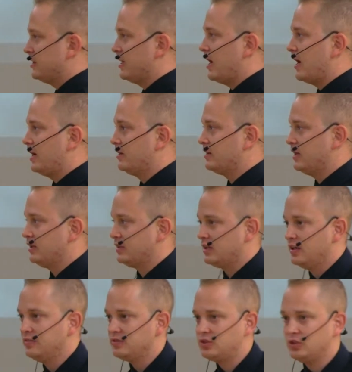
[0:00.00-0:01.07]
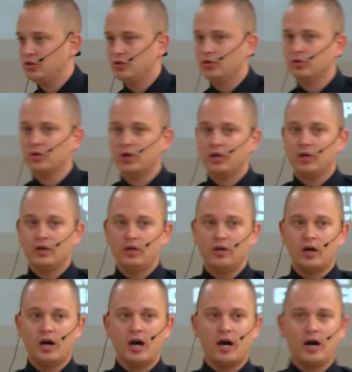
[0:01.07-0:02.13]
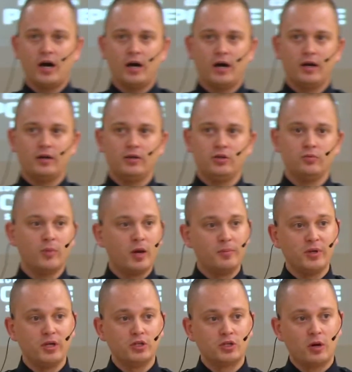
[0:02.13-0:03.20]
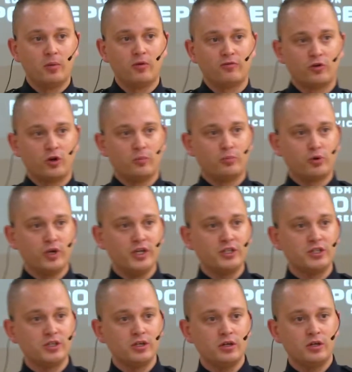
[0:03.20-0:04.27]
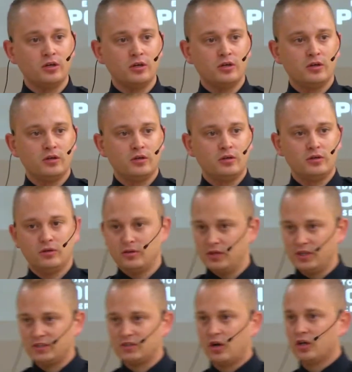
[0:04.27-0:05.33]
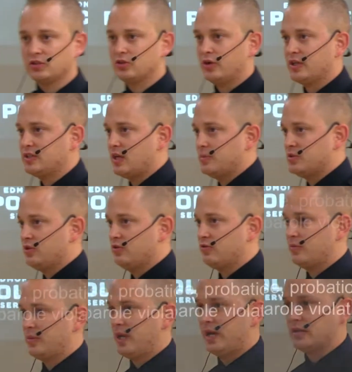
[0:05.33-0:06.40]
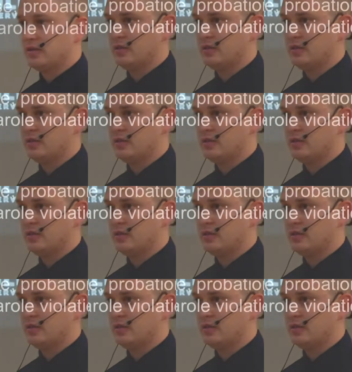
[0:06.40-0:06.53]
that gives you, you might be in trouble for a breach, this also exempts you from that.